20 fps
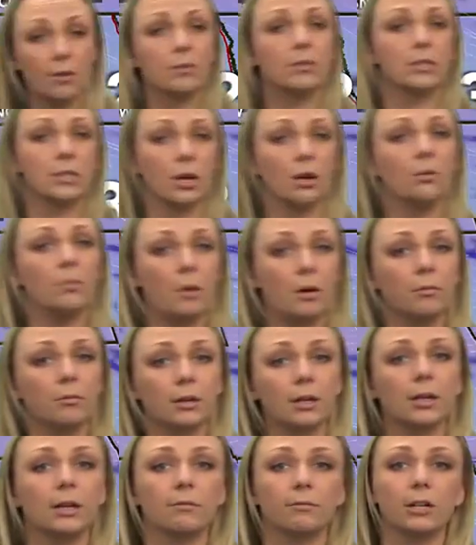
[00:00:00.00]
still, but
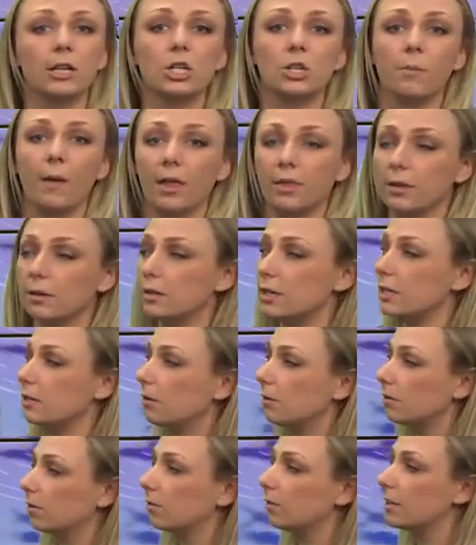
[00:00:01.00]
we're going to reach about
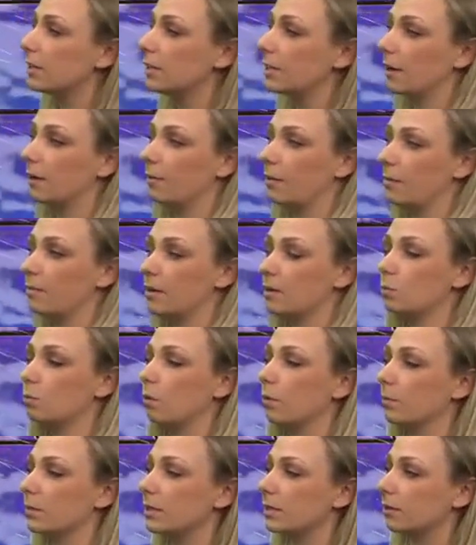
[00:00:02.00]
32 degrees there, maybe as
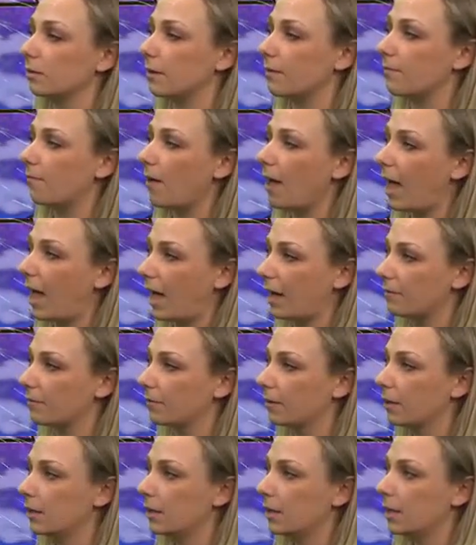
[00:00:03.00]
warm as 35.
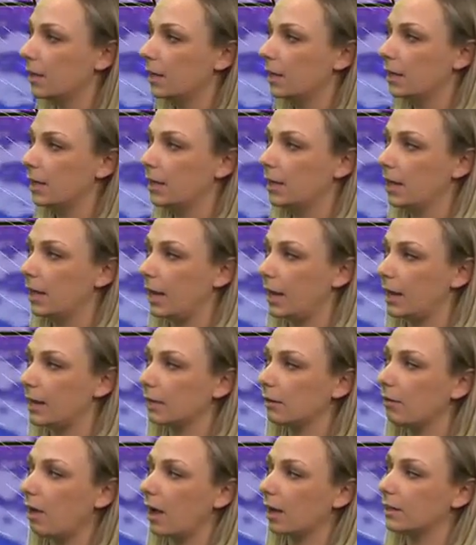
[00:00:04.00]
8
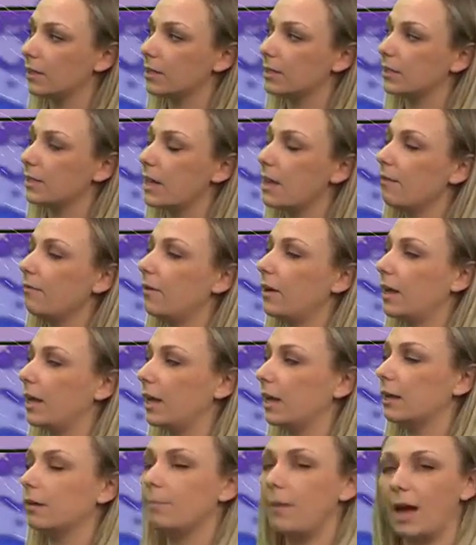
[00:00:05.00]
o'clock this
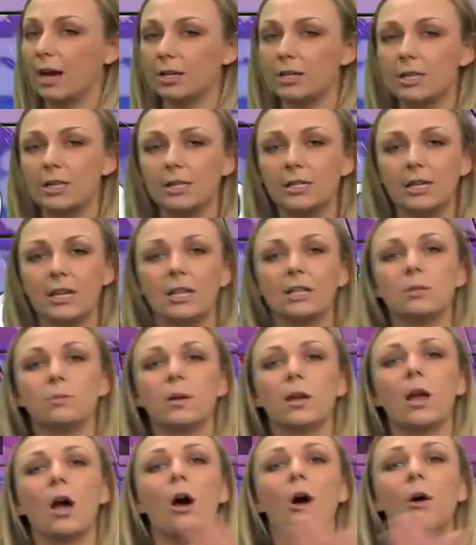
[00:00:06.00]
evening, back to the teens we
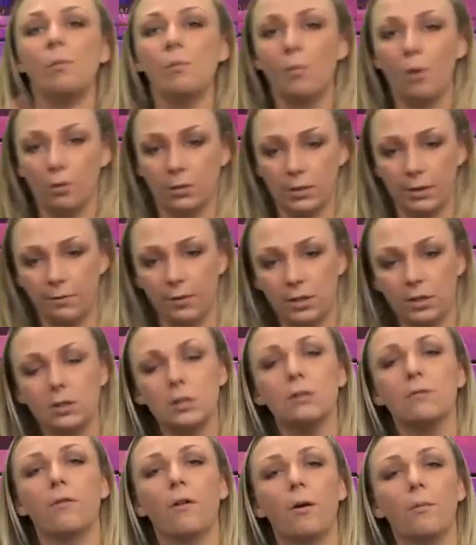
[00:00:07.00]
go. Most of us
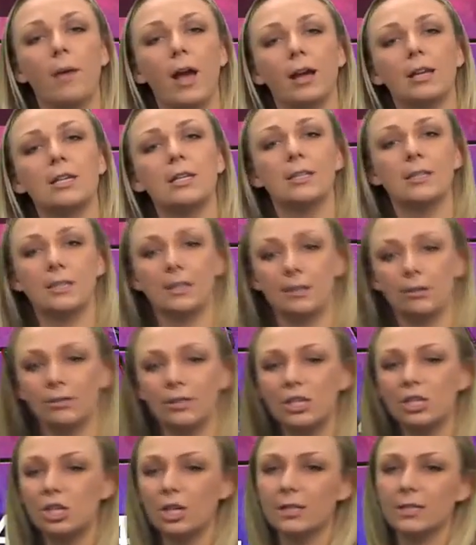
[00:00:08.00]
do fall back to the single
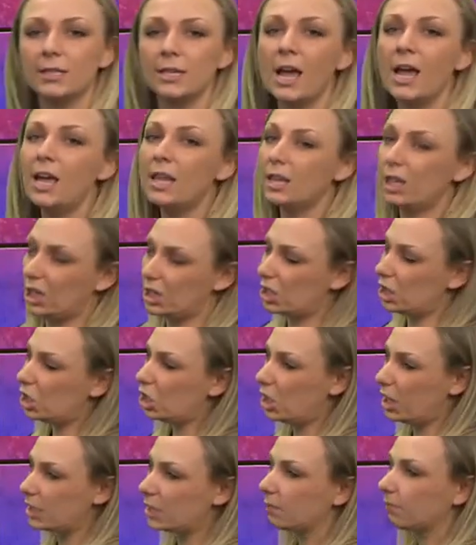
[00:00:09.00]
digits. There is a
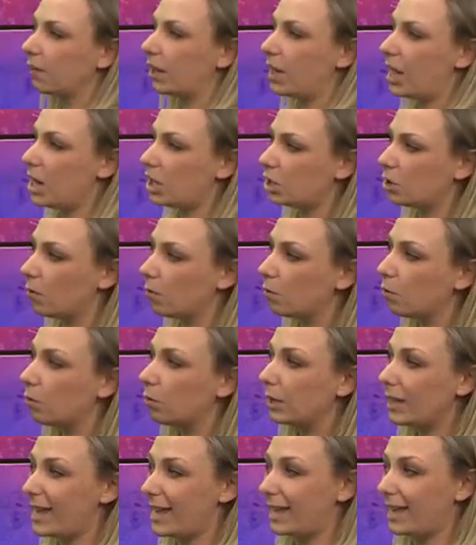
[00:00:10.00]
chance of radiational
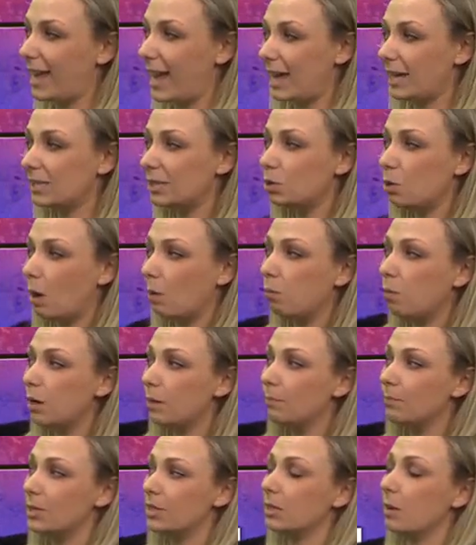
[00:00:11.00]
cooling again, so I
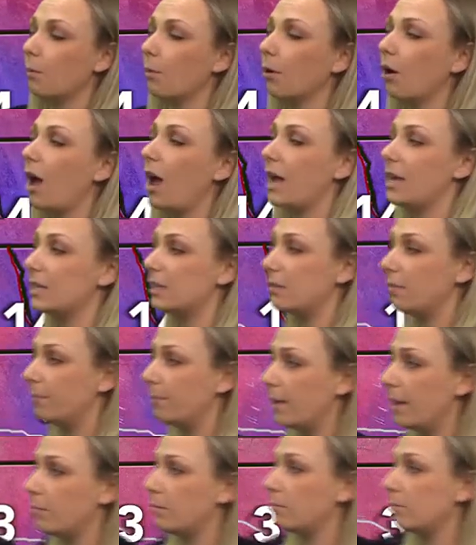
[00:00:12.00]
wouldn't be surprised if
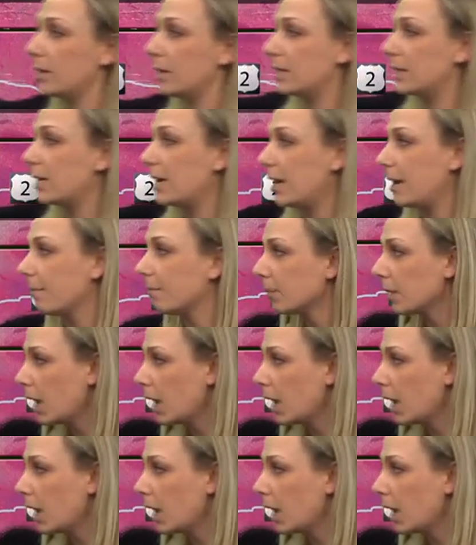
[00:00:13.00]
maybe we see